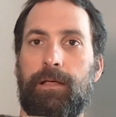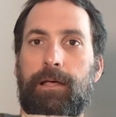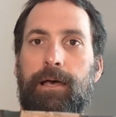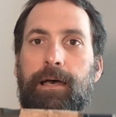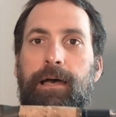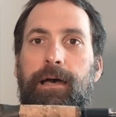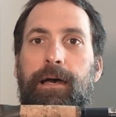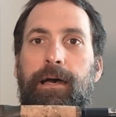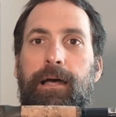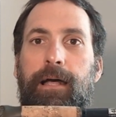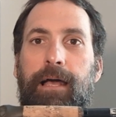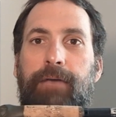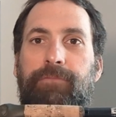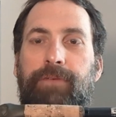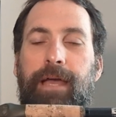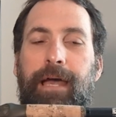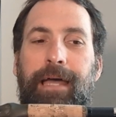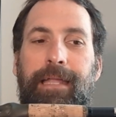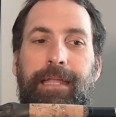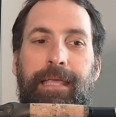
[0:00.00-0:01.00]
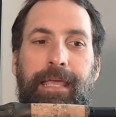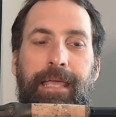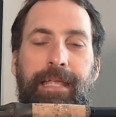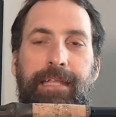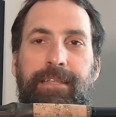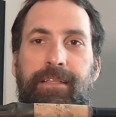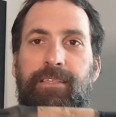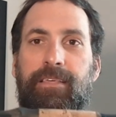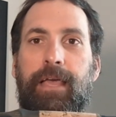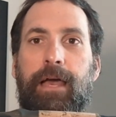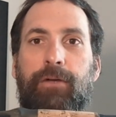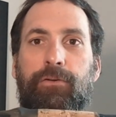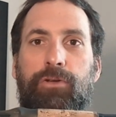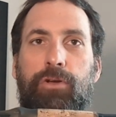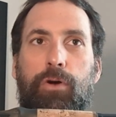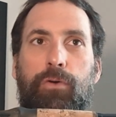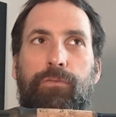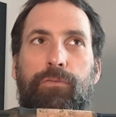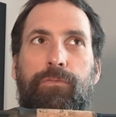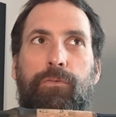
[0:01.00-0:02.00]
I've got a
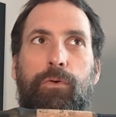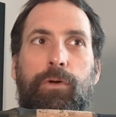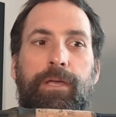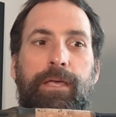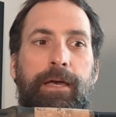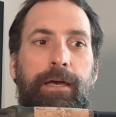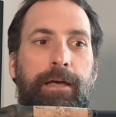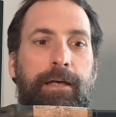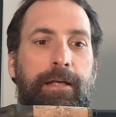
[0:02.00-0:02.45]
discount code for you.